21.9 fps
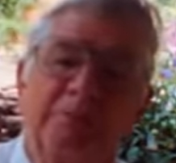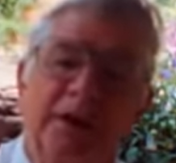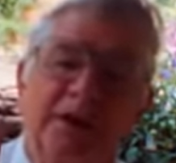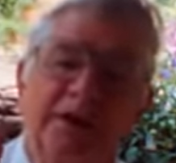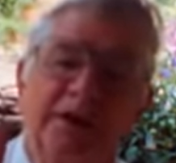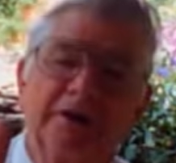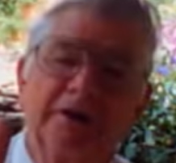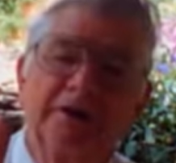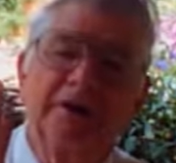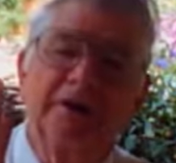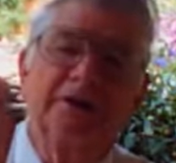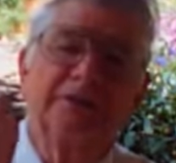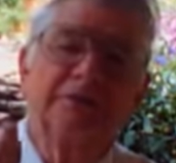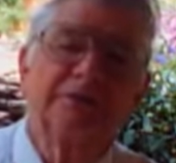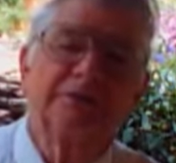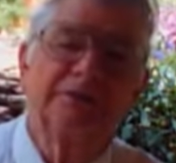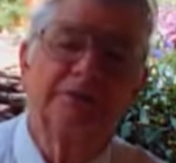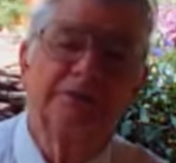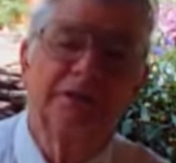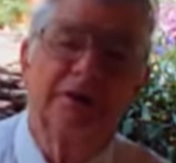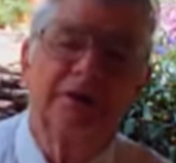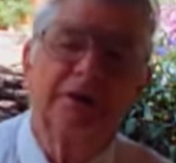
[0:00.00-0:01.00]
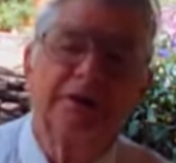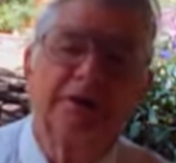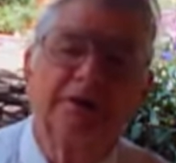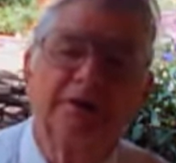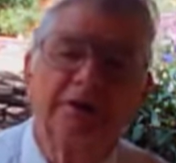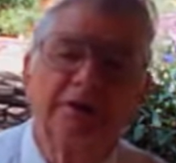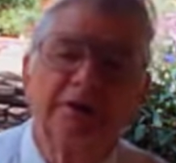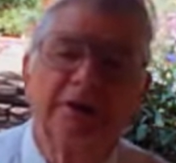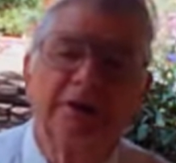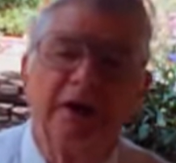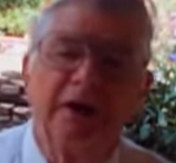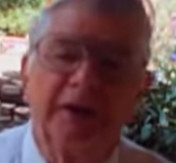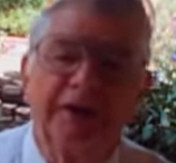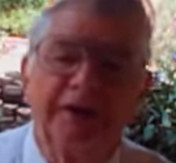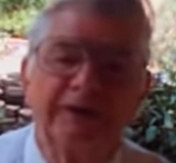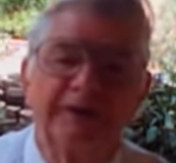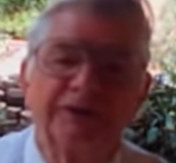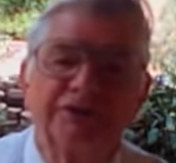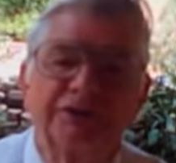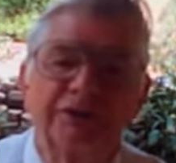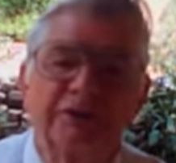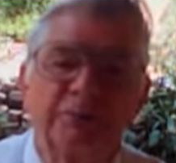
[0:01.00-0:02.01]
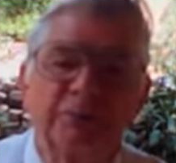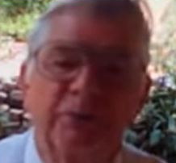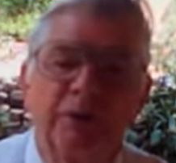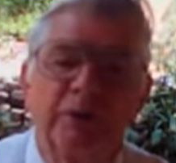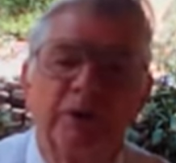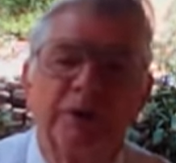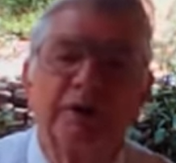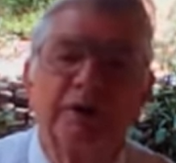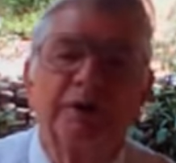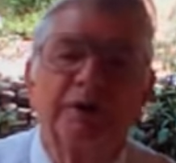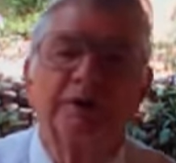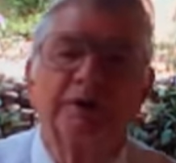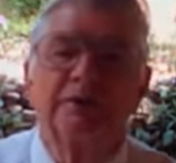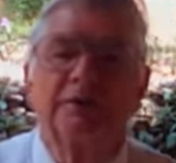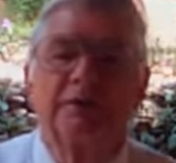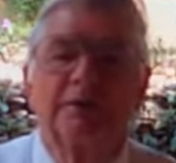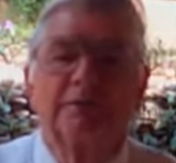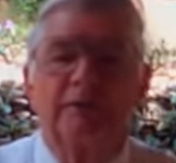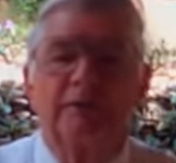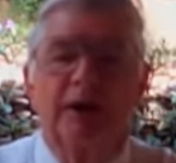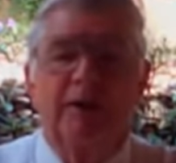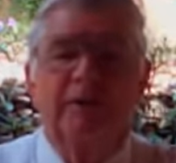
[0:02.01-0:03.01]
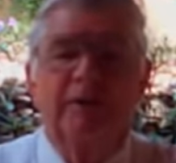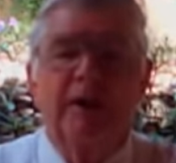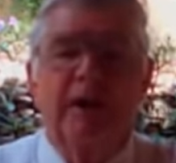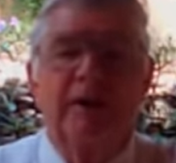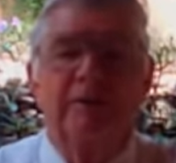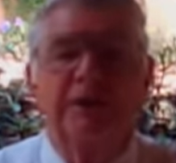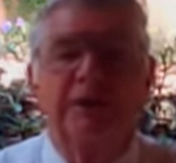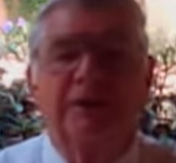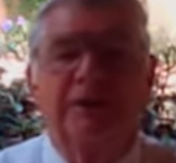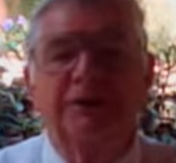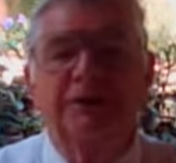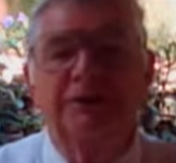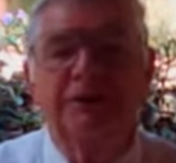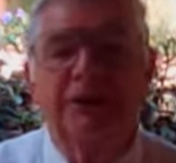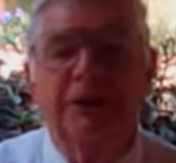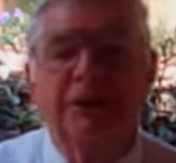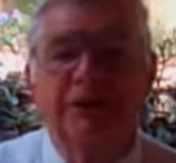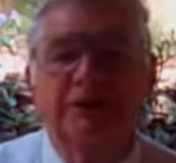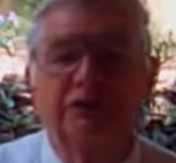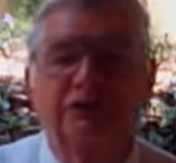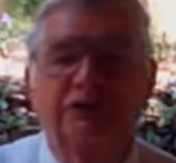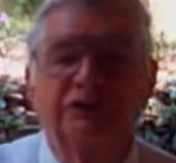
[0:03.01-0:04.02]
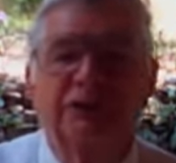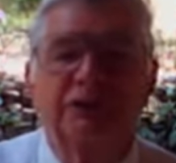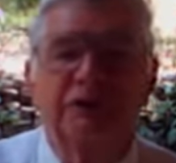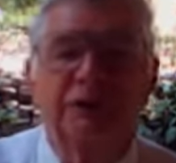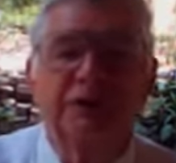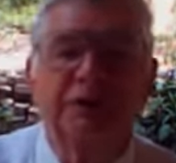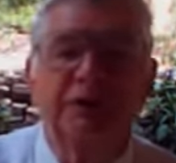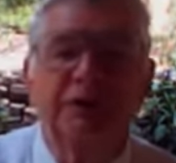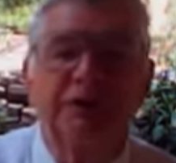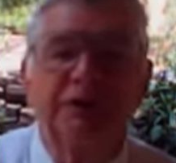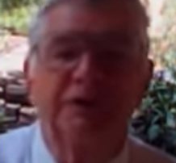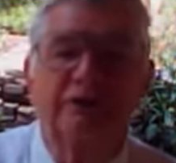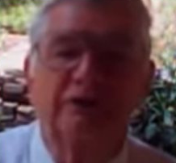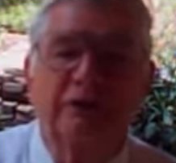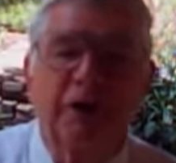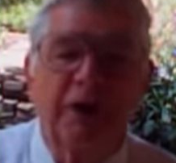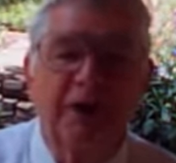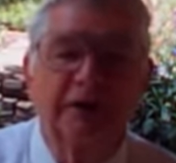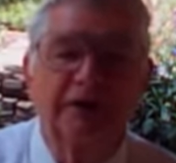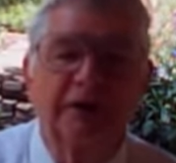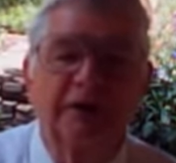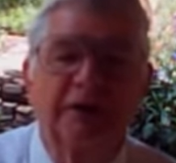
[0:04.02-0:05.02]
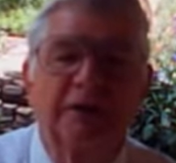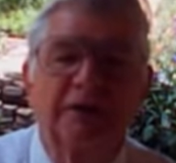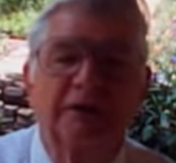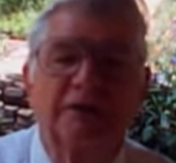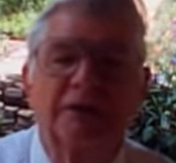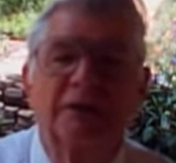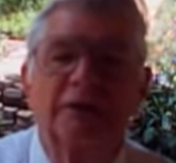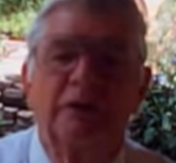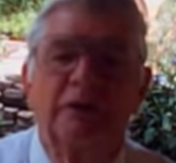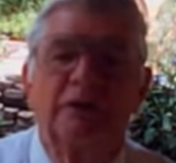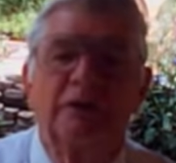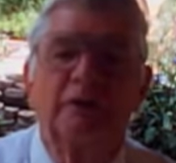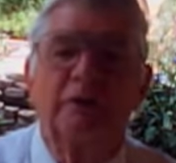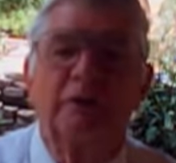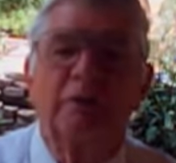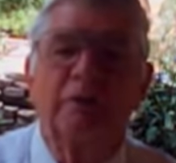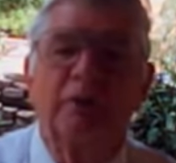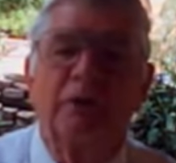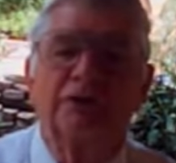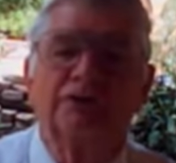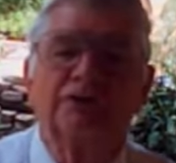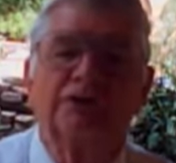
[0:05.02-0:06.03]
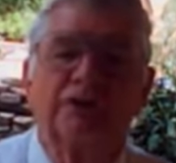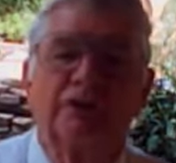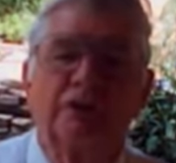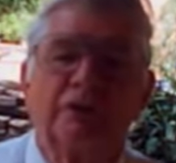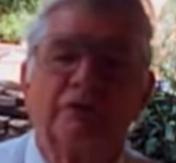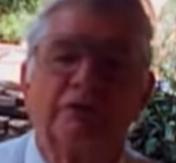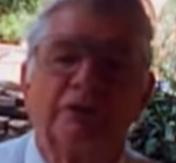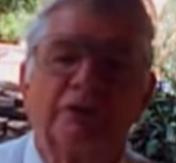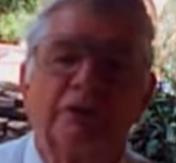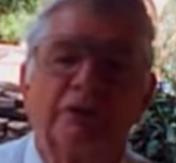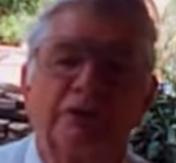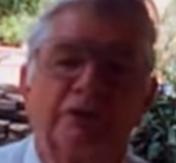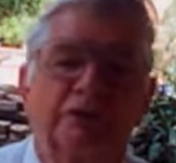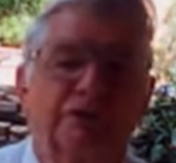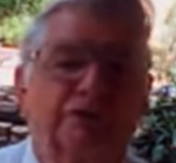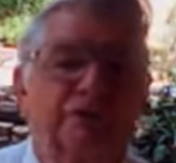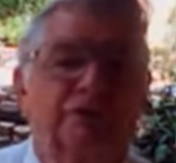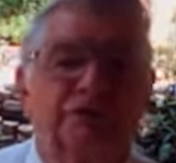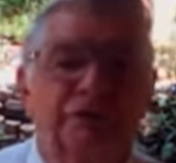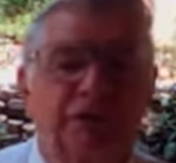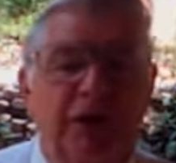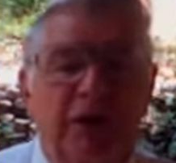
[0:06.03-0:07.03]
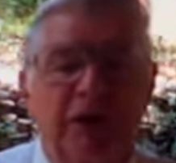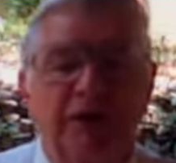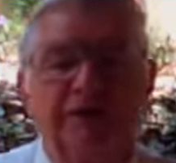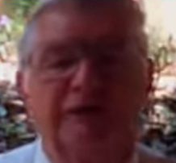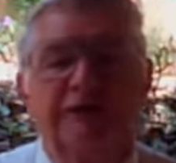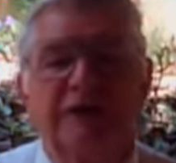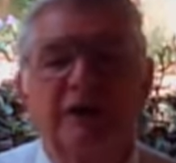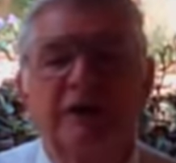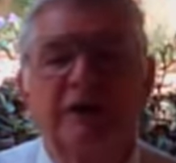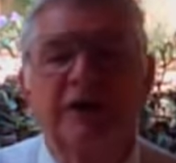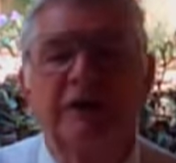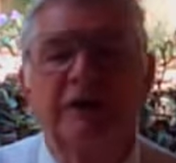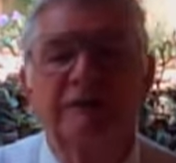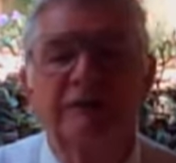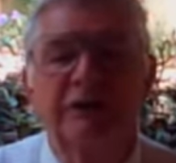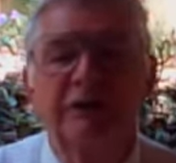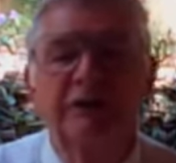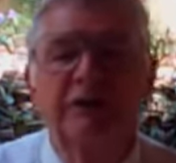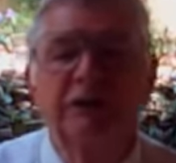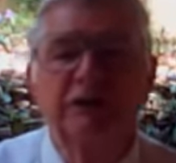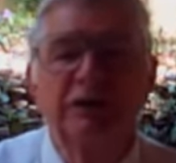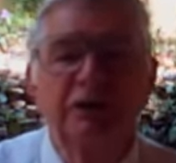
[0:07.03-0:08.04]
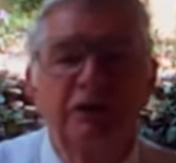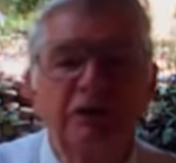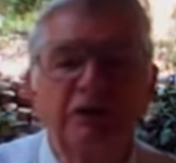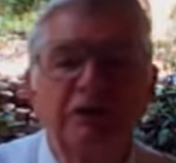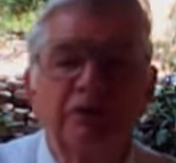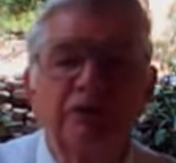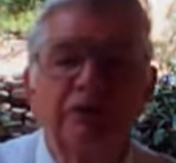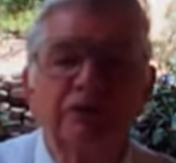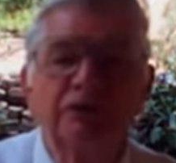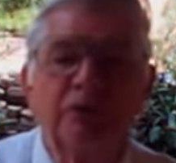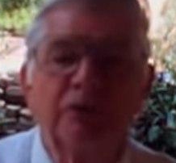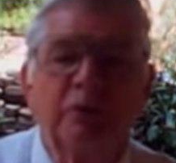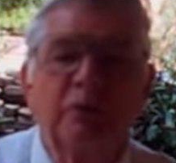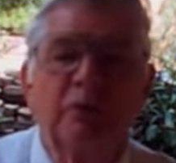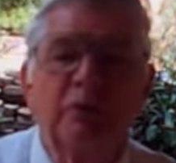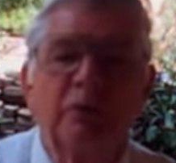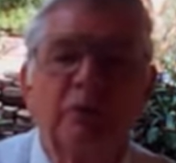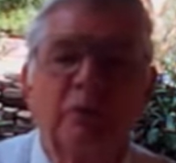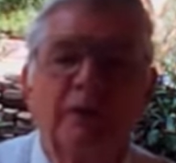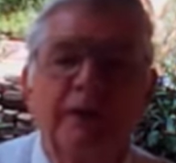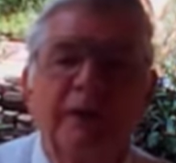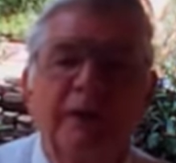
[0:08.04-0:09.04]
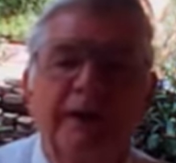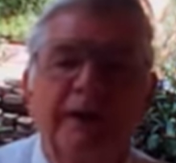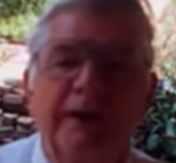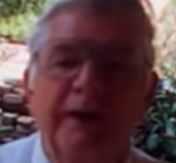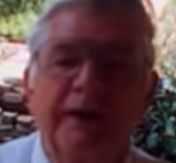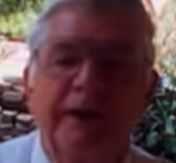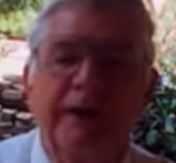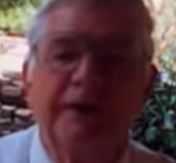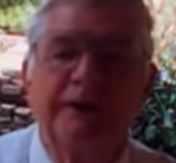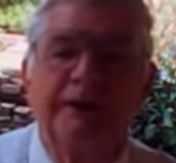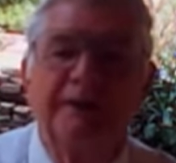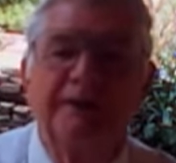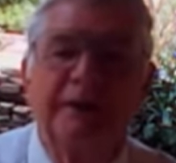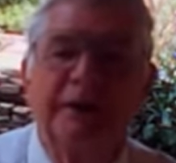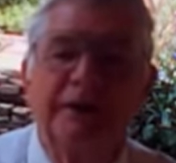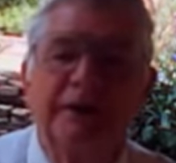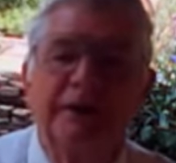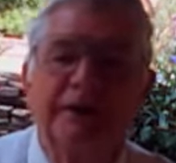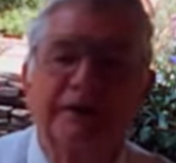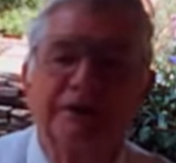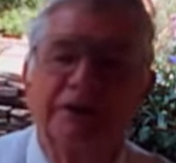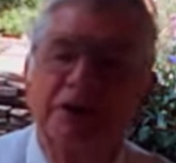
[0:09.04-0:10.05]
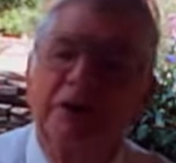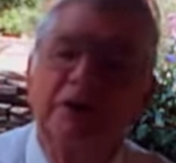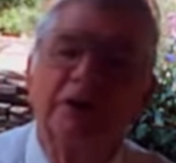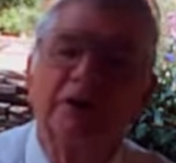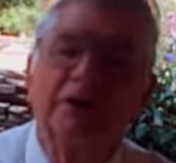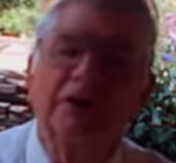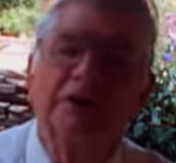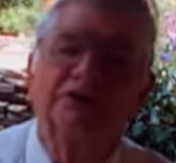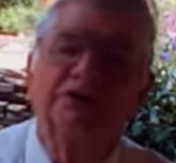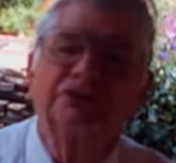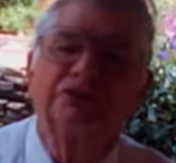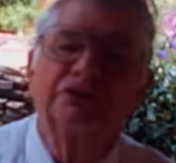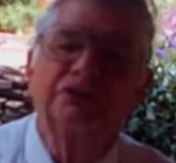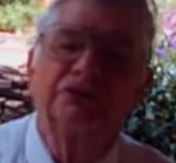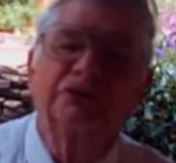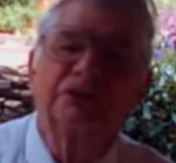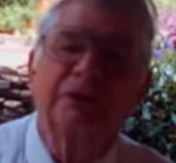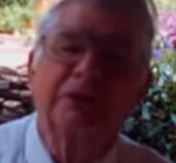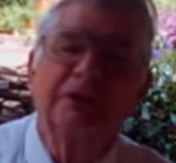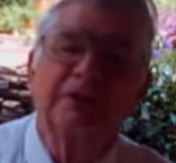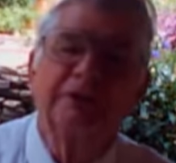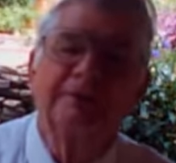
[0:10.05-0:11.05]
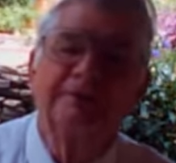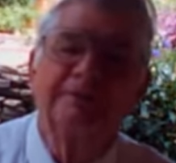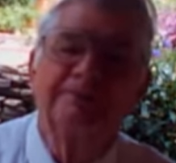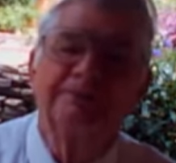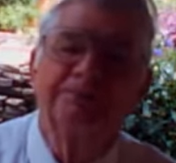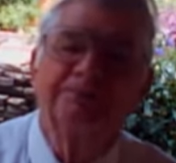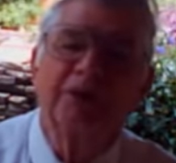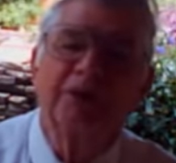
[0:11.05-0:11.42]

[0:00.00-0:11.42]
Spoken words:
But here I am today, an answer to prayer. My mama in the house today, right now, we're watching over her. She's 95 years old, and young, I should say,